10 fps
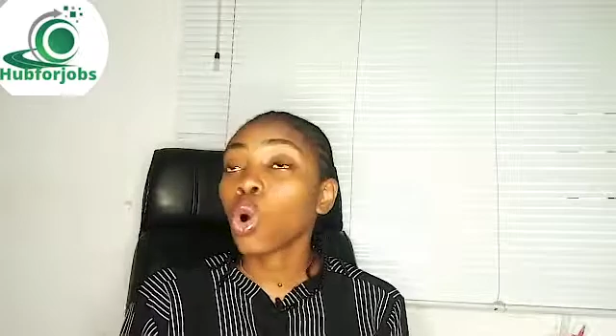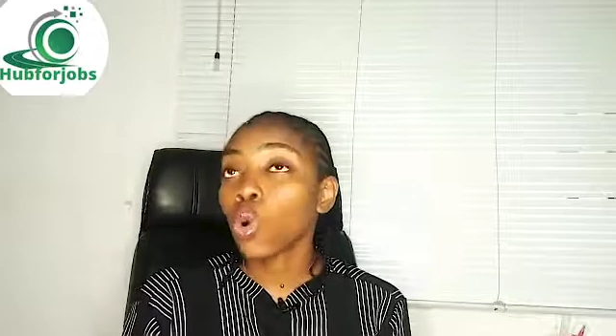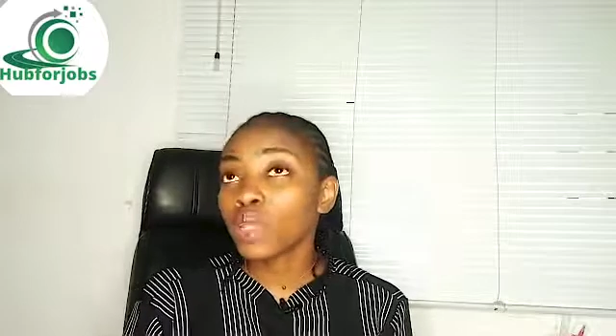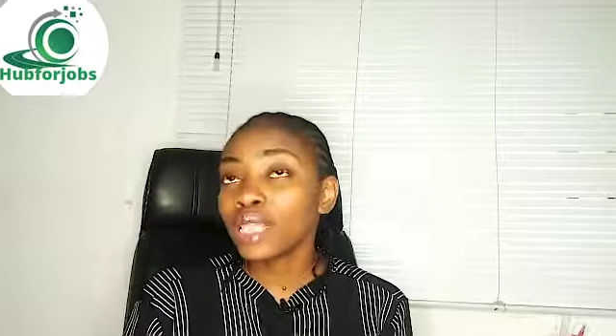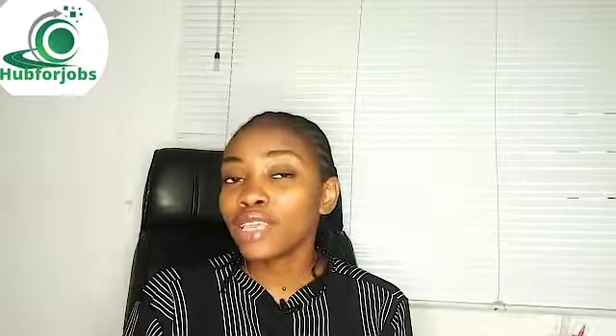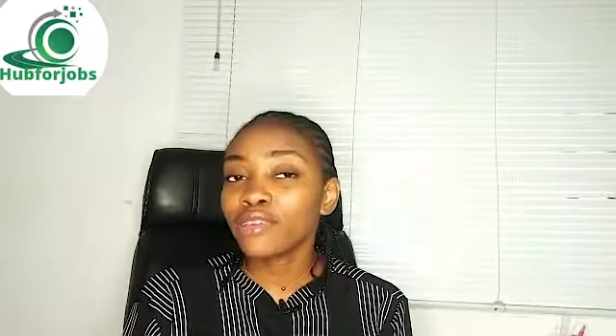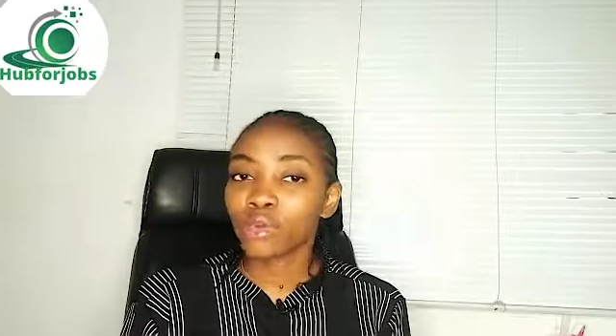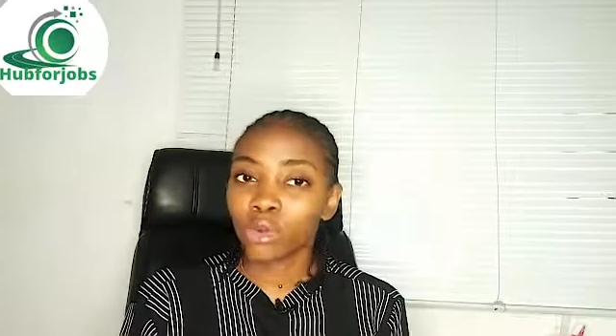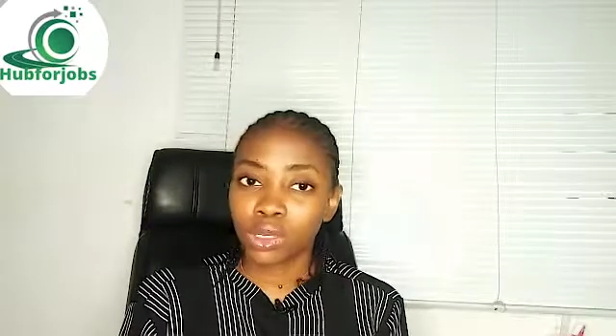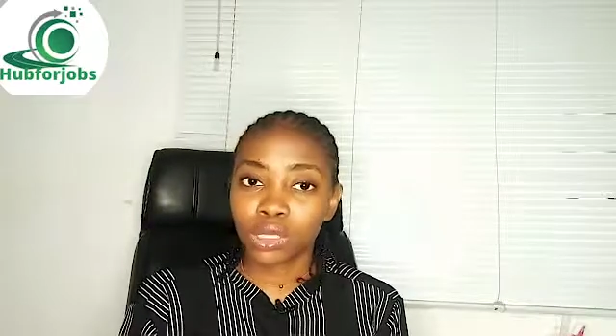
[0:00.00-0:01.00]
only
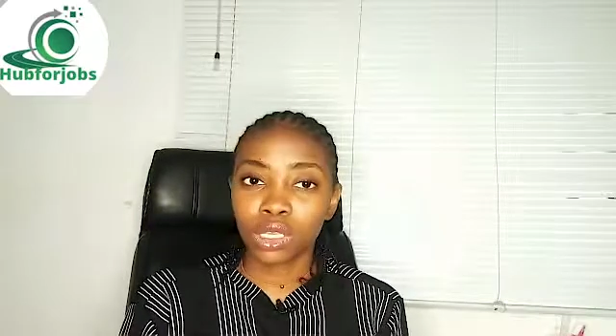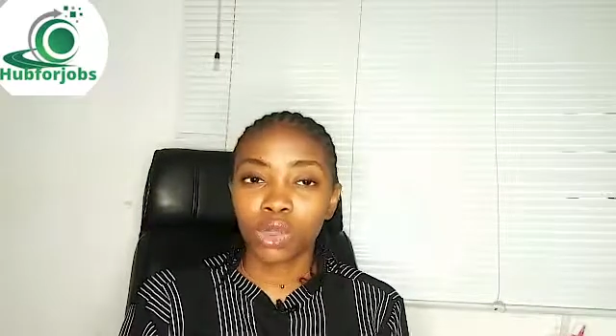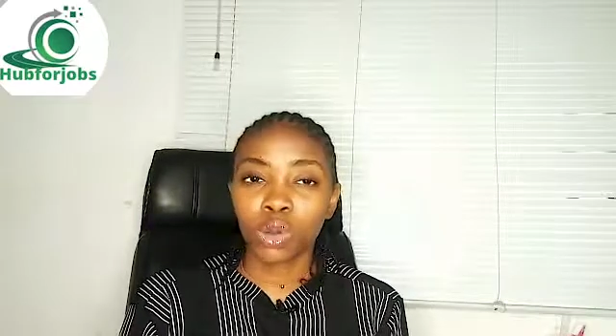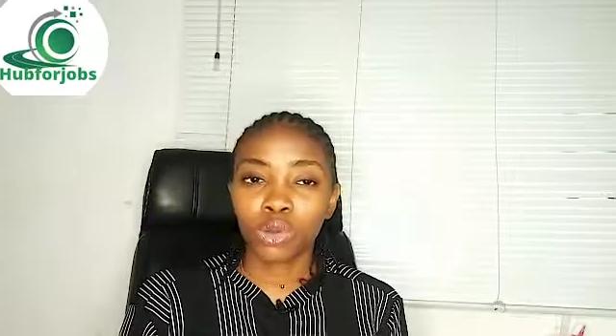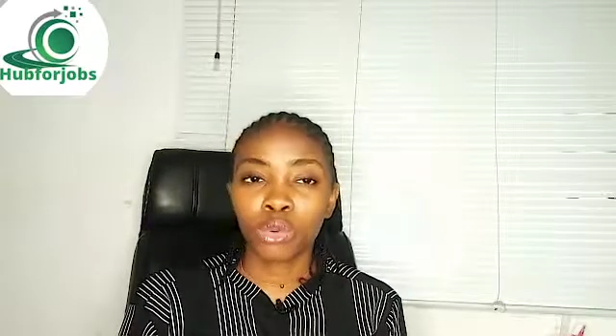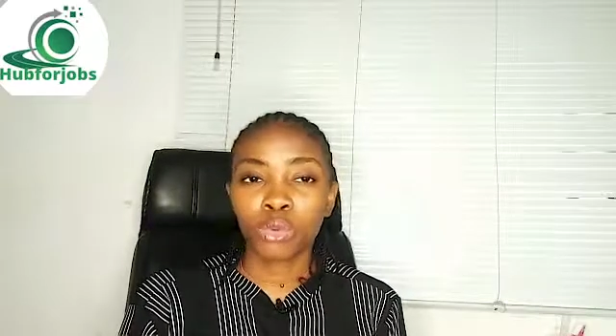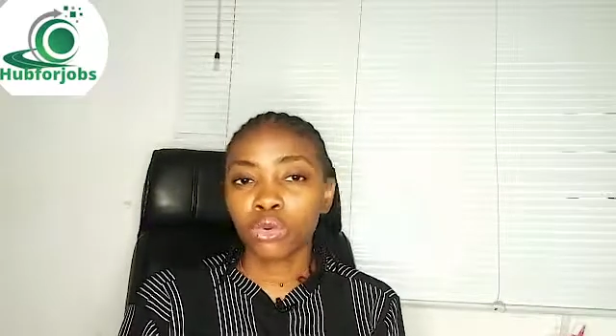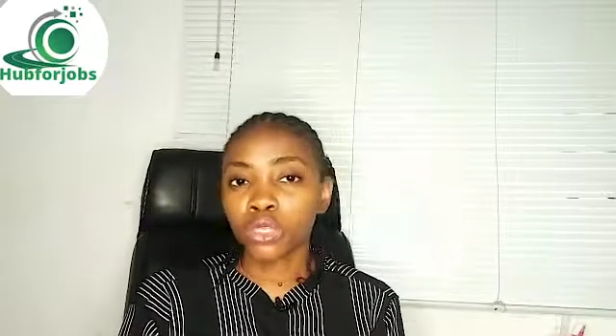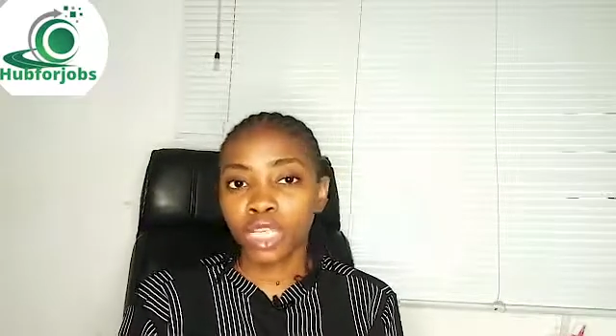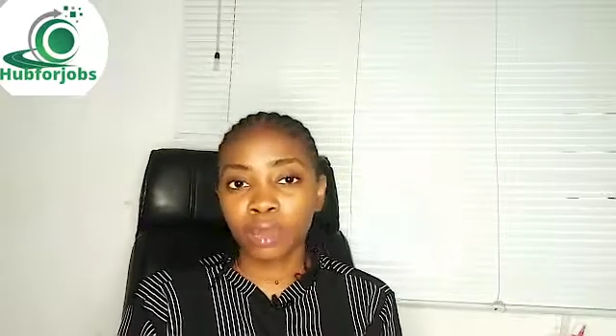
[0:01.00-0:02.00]
focusing on your
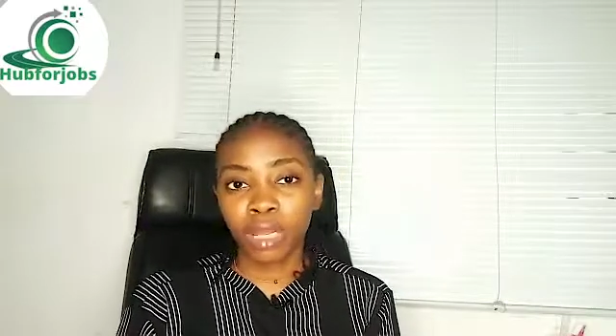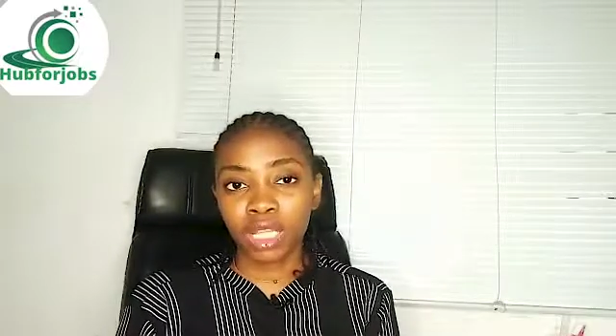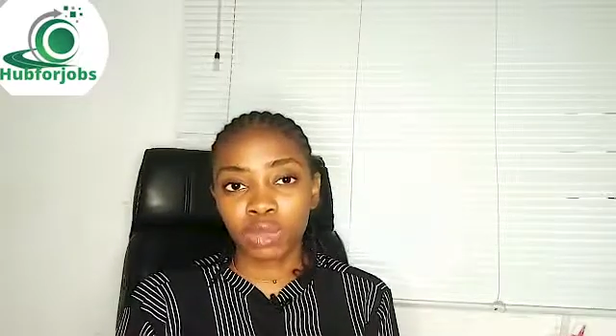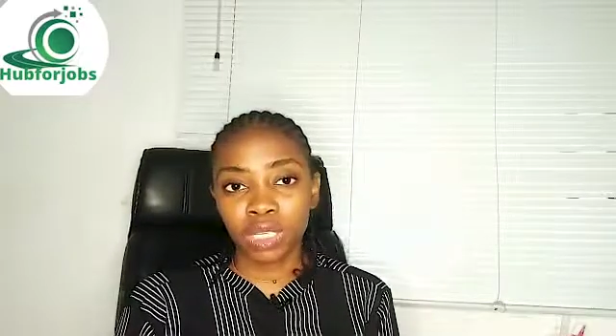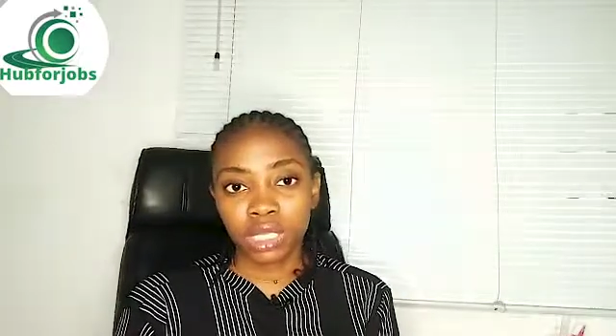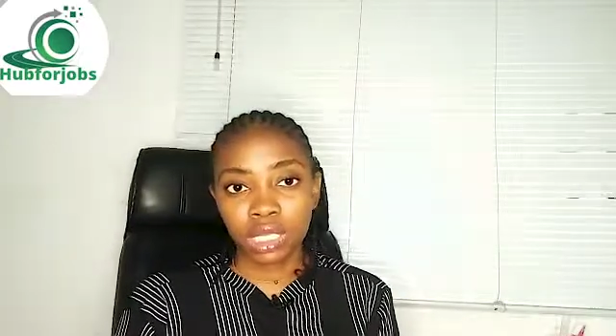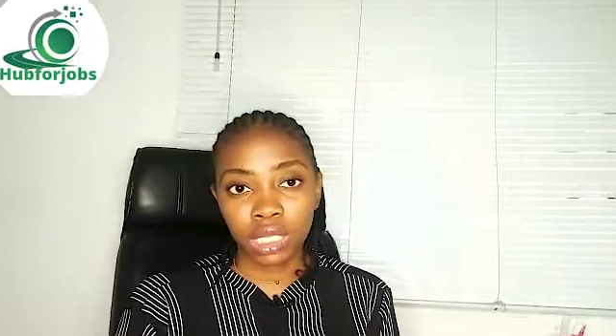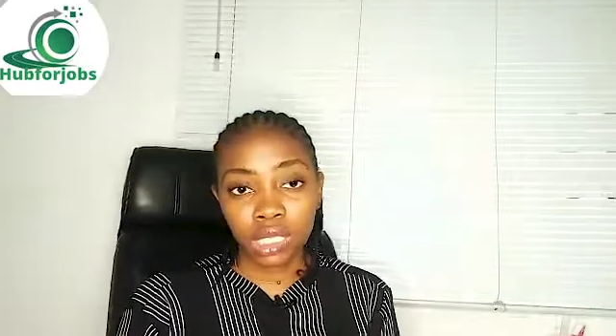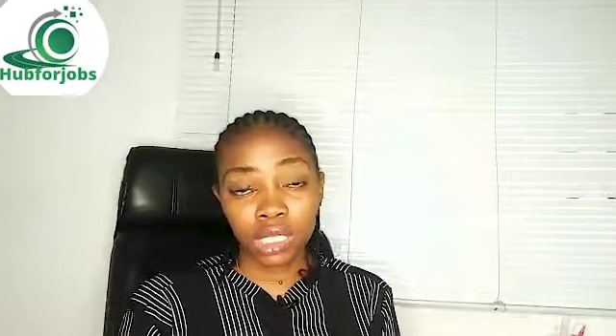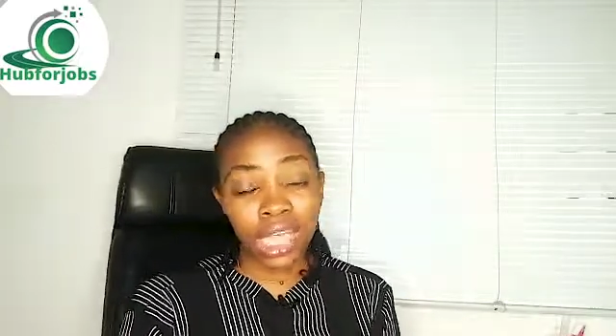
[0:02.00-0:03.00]
project management
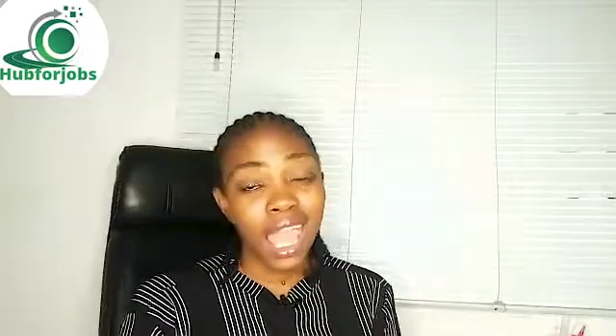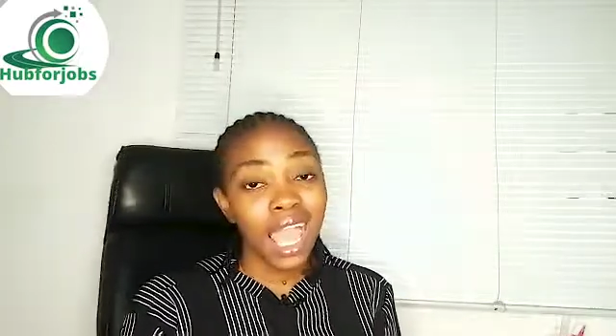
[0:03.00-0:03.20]
skills